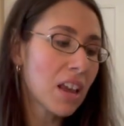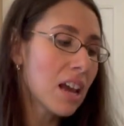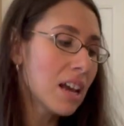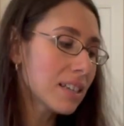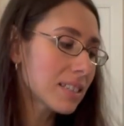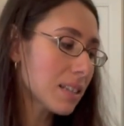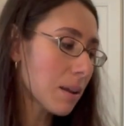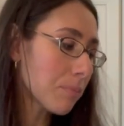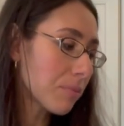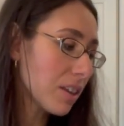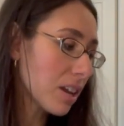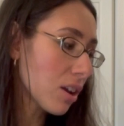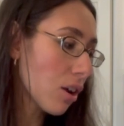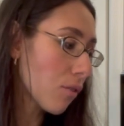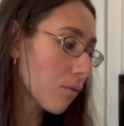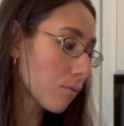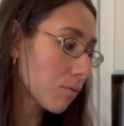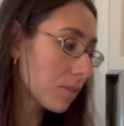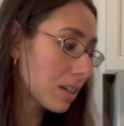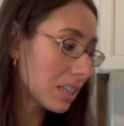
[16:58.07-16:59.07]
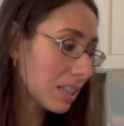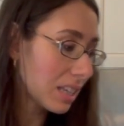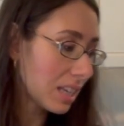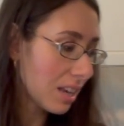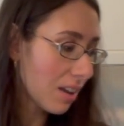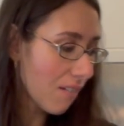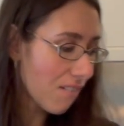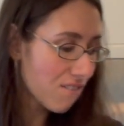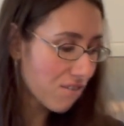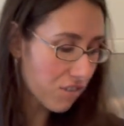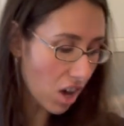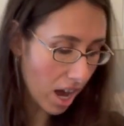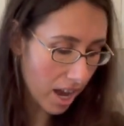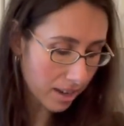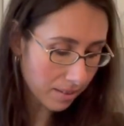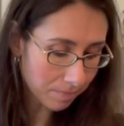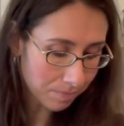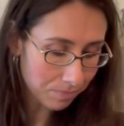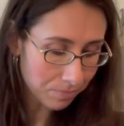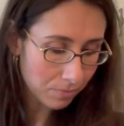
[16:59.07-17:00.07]
Something really
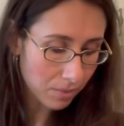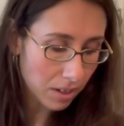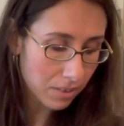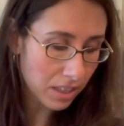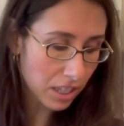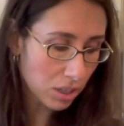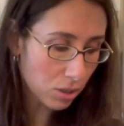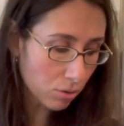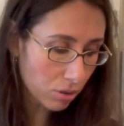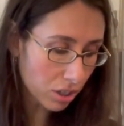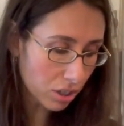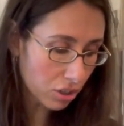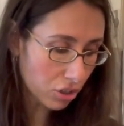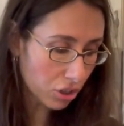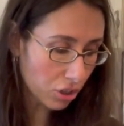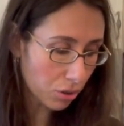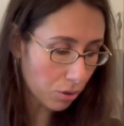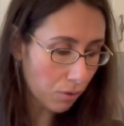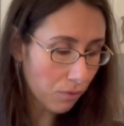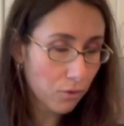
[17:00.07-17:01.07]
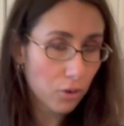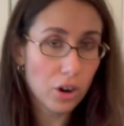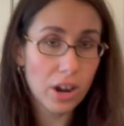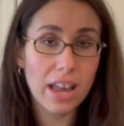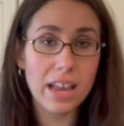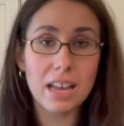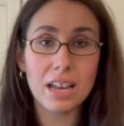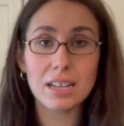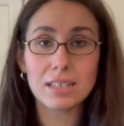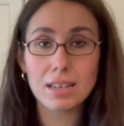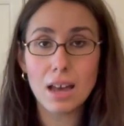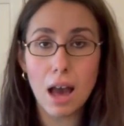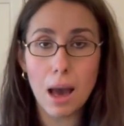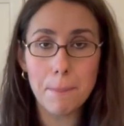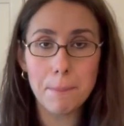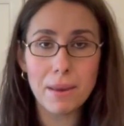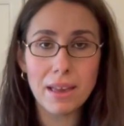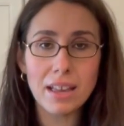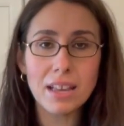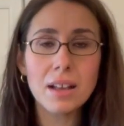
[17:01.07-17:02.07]
fun that you can do for a
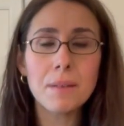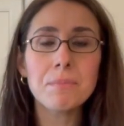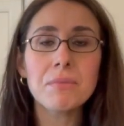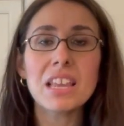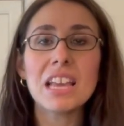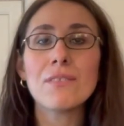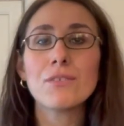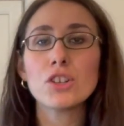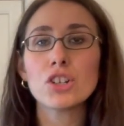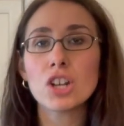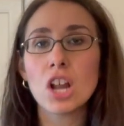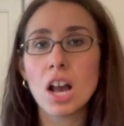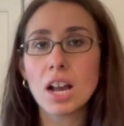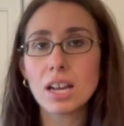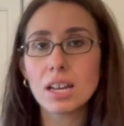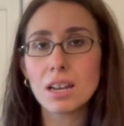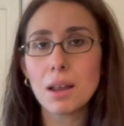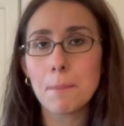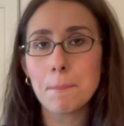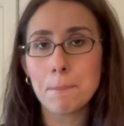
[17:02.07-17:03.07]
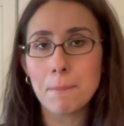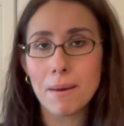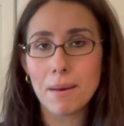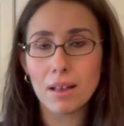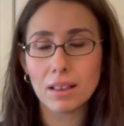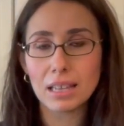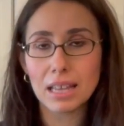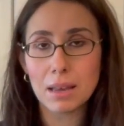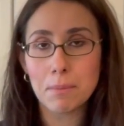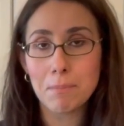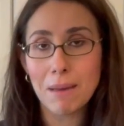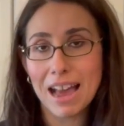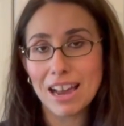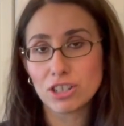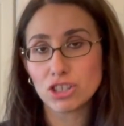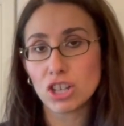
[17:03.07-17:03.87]
topping, if you're not gonna like mash